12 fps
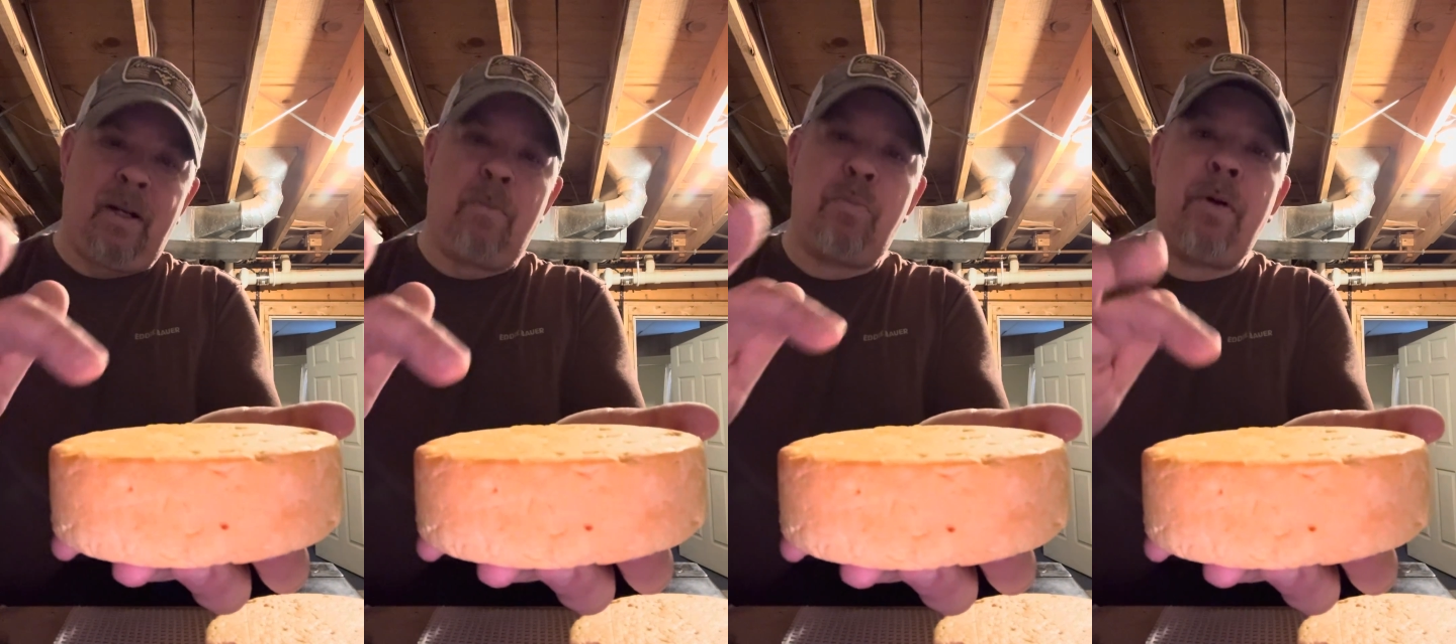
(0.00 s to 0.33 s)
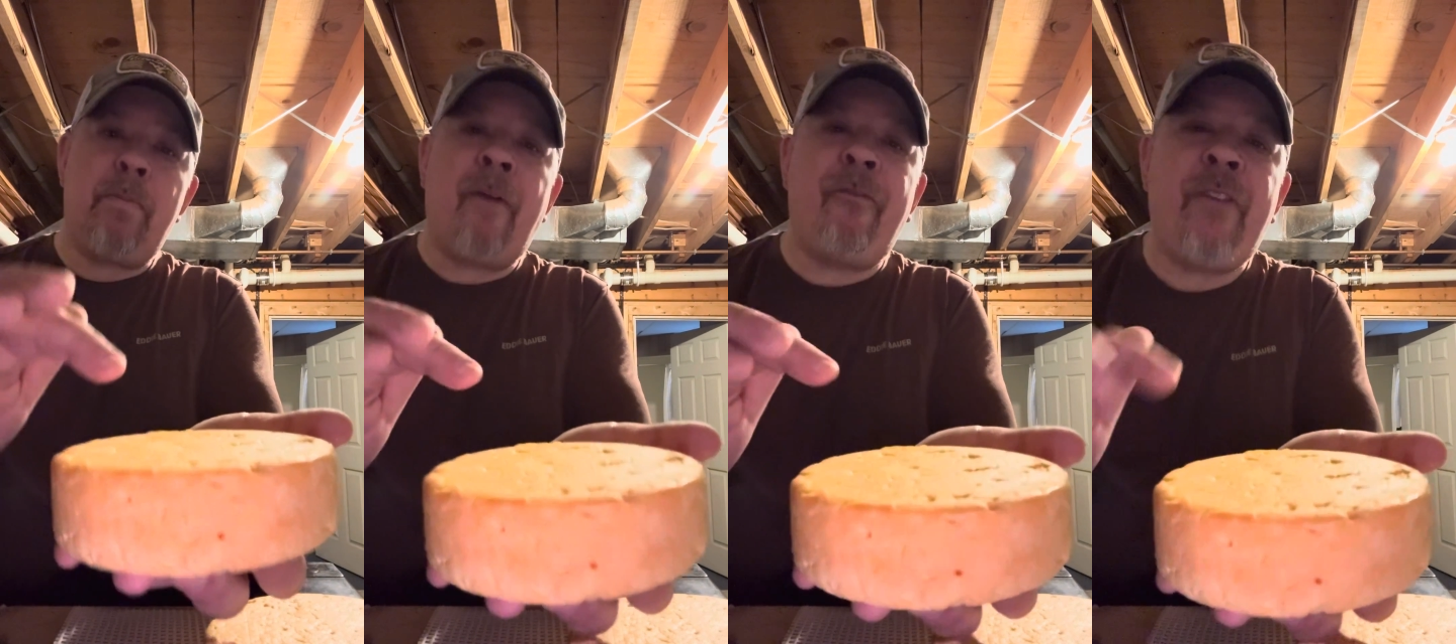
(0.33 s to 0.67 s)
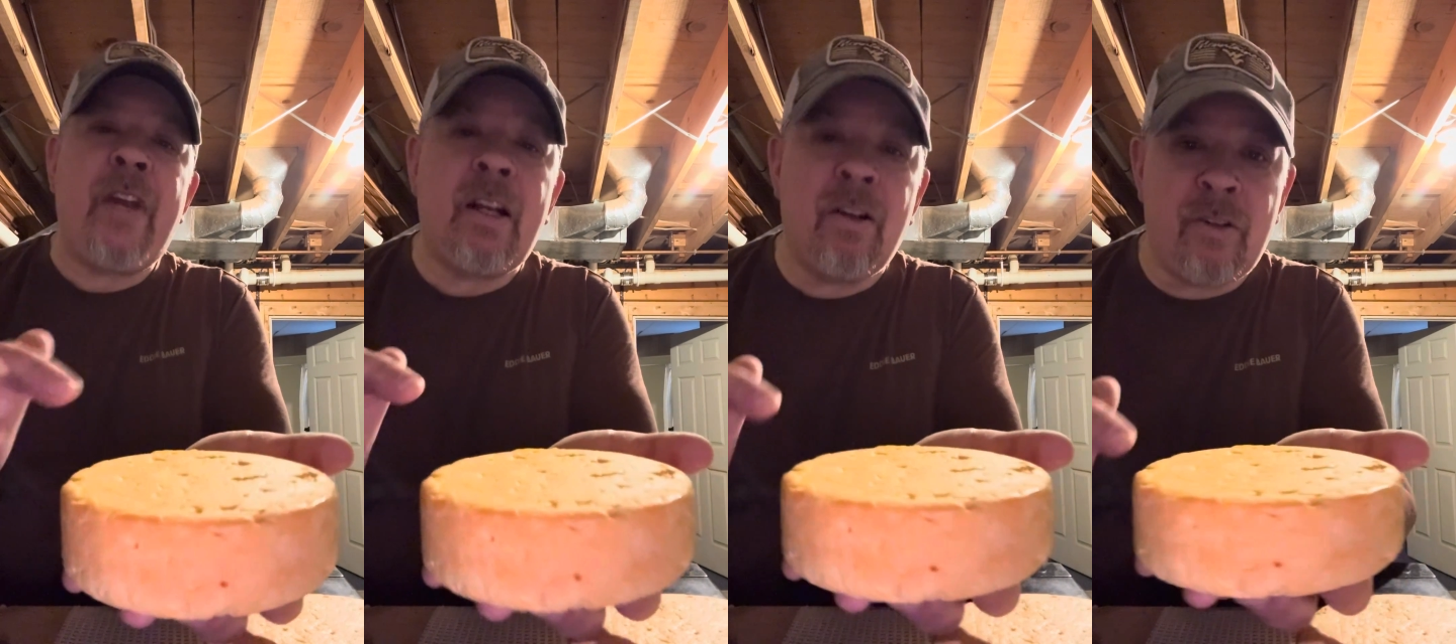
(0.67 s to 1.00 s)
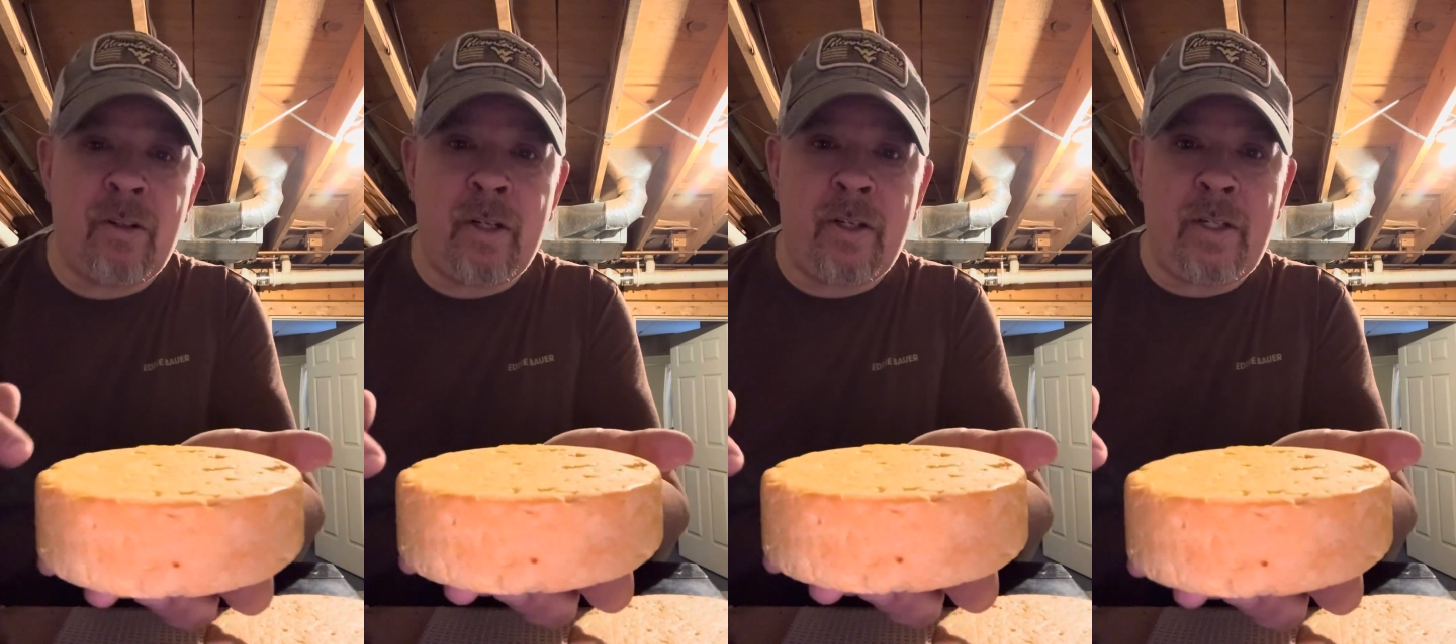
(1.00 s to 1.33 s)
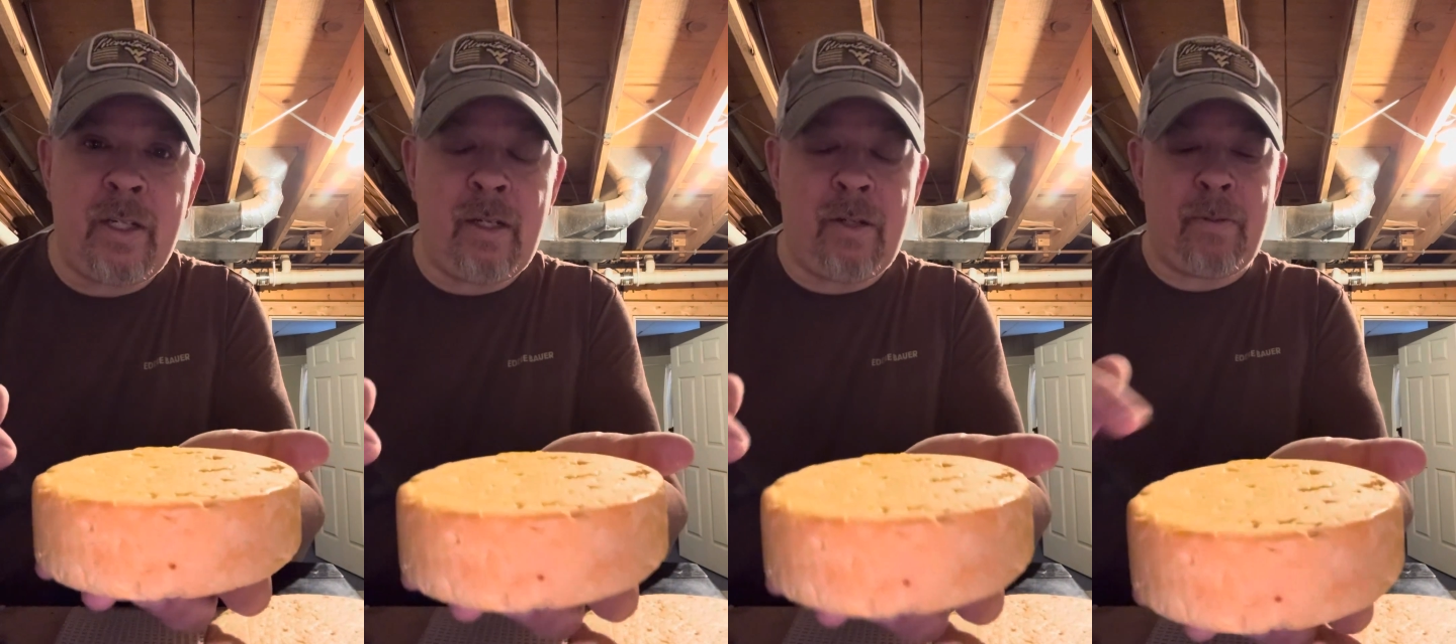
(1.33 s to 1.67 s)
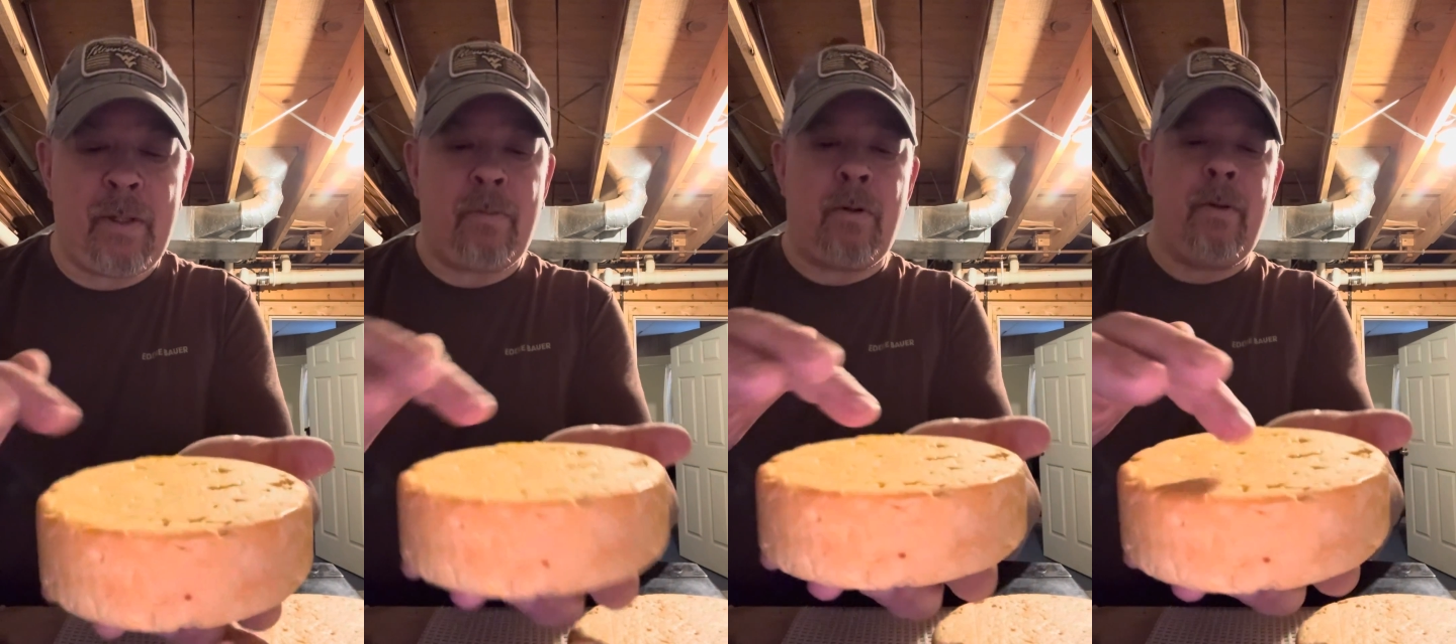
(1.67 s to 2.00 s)
I'm putting my fingers on the cheese,
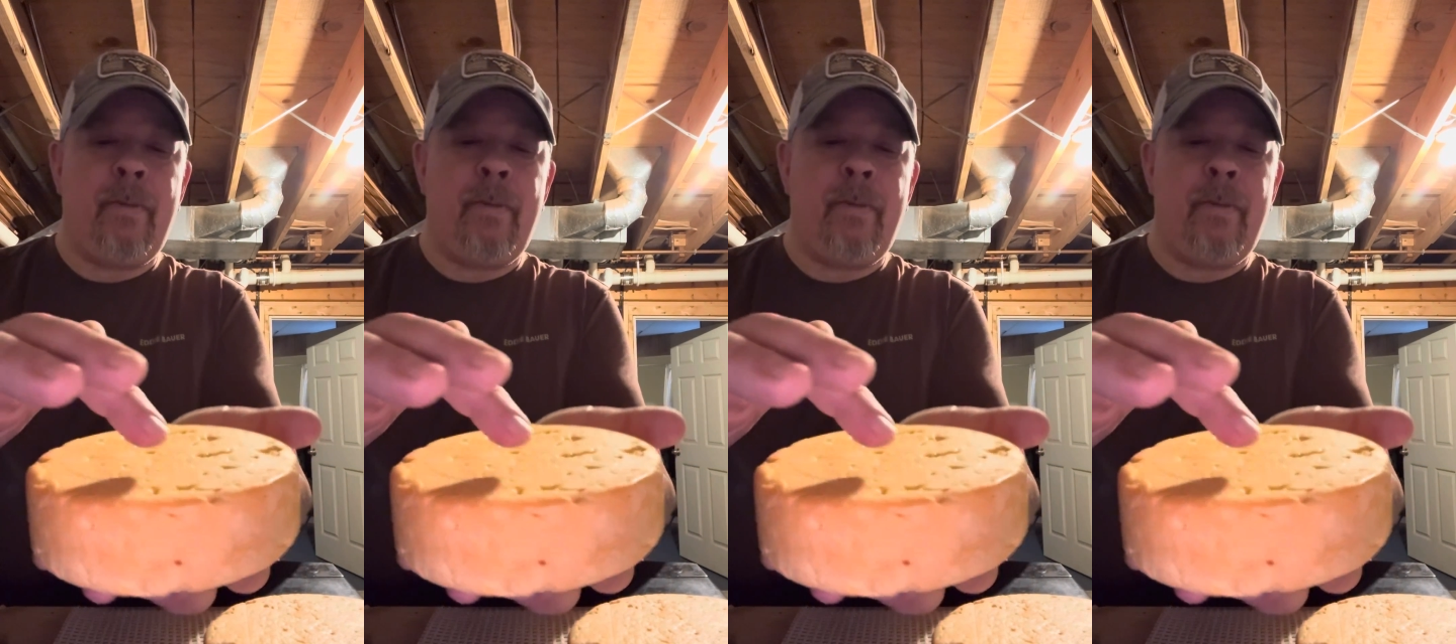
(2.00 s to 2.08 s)
people.